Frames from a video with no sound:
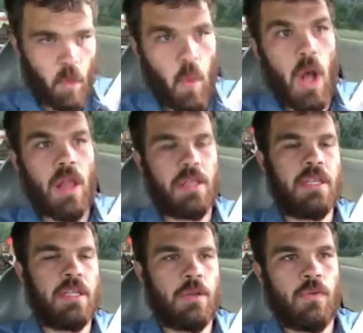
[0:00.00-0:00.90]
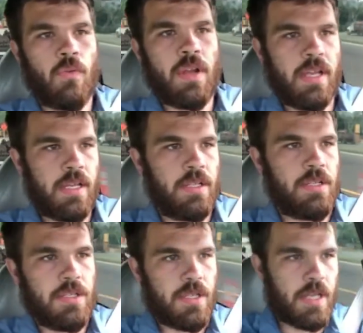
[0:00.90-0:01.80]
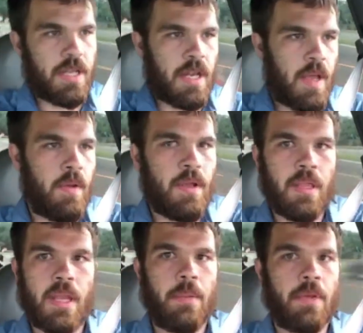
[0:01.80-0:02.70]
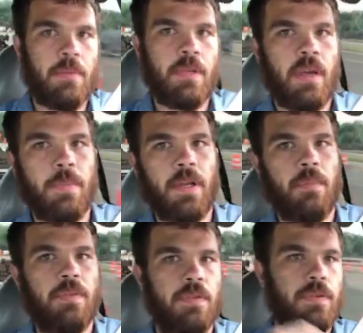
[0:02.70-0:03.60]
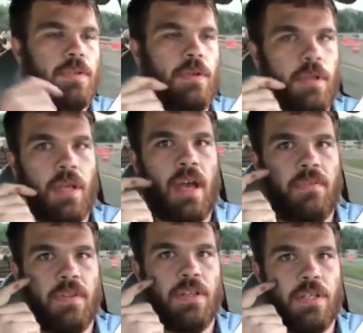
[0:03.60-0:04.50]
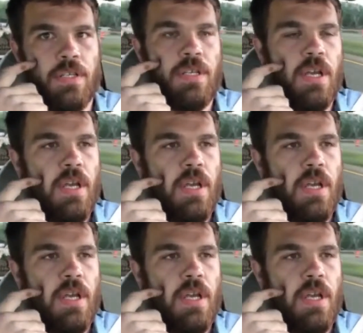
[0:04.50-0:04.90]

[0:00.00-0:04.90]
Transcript: quality degrades in an area that I'm going to be coming up to, so you'll have to just